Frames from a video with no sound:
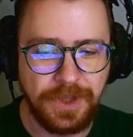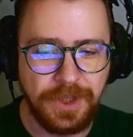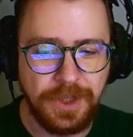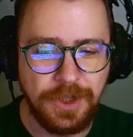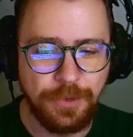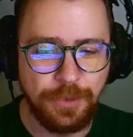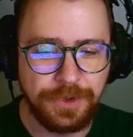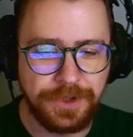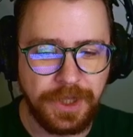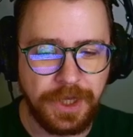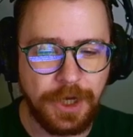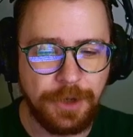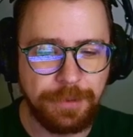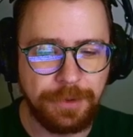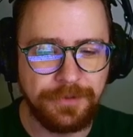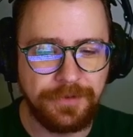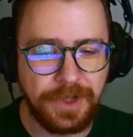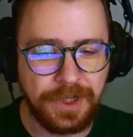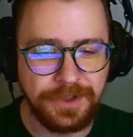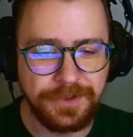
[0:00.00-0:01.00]
With the help
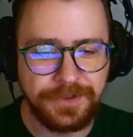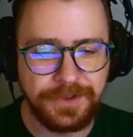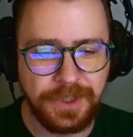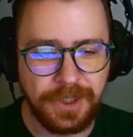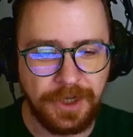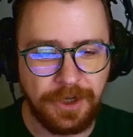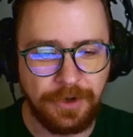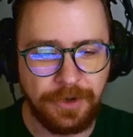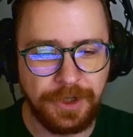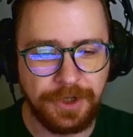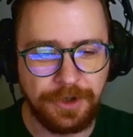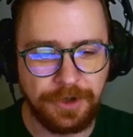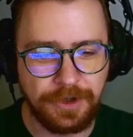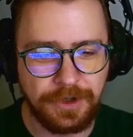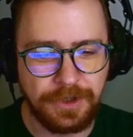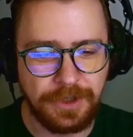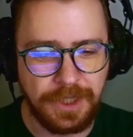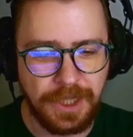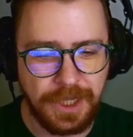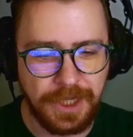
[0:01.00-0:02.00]
of ACL and our
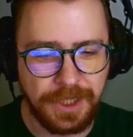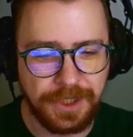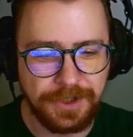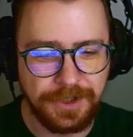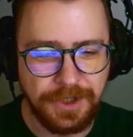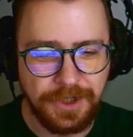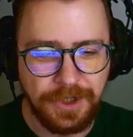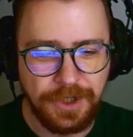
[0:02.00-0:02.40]
client,